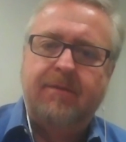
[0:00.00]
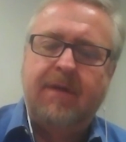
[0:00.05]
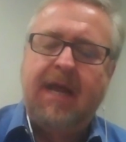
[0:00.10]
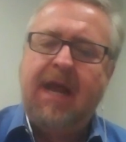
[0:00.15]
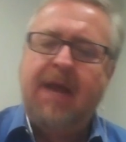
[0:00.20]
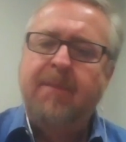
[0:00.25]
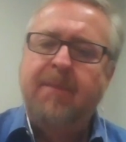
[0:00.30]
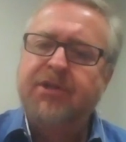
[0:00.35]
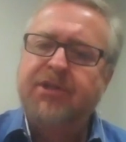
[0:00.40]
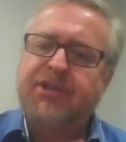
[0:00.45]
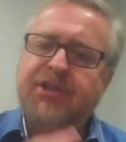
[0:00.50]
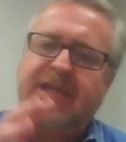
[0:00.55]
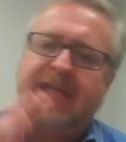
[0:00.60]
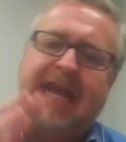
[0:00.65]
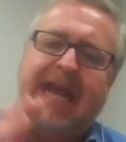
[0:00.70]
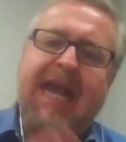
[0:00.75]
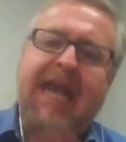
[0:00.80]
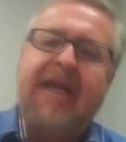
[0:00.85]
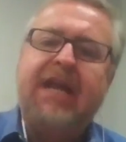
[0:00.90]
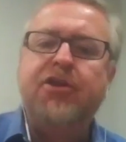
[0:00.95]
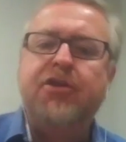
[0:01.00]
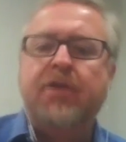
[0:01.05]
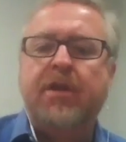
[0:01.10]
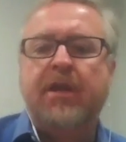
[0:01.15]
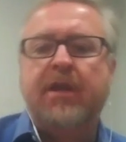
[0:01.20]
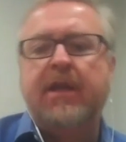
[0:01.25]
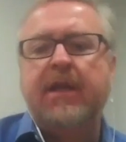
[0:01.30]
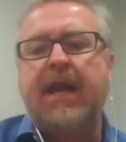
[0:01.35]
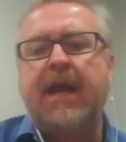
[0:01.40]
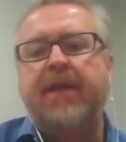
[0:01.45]
How much gain you
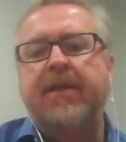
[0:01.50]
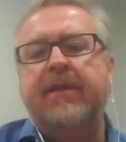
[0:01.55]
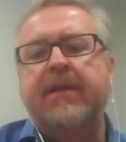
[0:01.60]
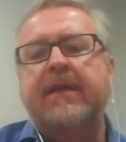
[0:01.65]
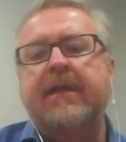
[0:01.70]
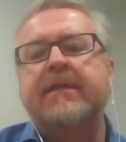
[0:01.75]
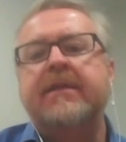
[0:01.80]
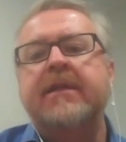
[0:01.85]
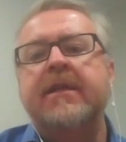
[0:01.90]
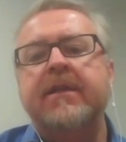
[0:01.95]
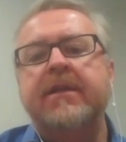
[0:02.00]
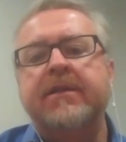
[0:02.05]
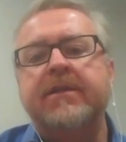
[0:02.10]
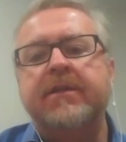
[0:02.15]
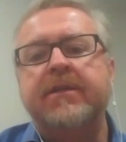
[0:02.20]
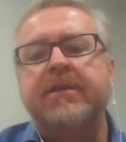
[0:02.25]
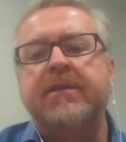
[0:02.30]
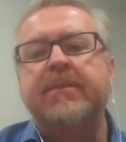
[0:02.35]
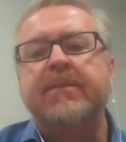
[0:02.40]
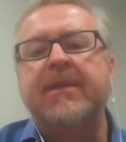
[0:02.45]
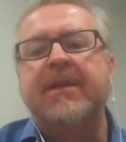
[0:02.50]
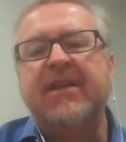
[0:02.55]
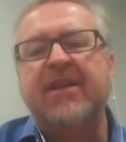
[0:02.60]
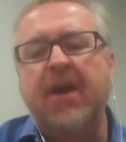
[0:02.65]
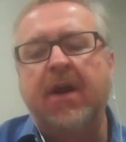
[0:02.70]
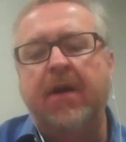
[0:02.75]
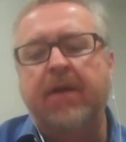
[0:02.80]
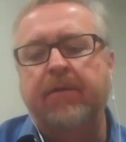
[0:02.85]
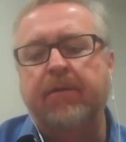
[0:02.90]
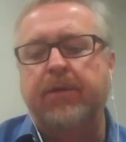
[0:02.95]
could get out of the antenna system and
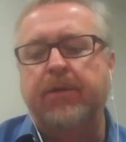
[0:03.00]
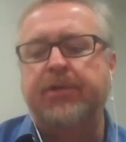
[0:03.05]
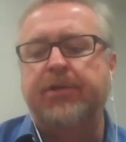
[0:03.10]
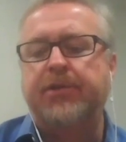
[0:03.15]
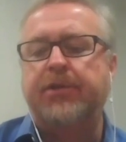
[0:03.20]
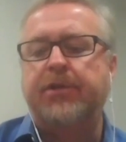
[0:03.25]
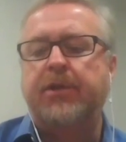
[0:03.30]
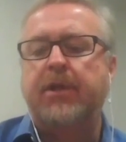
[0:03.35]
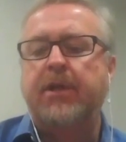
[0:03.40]
coverage.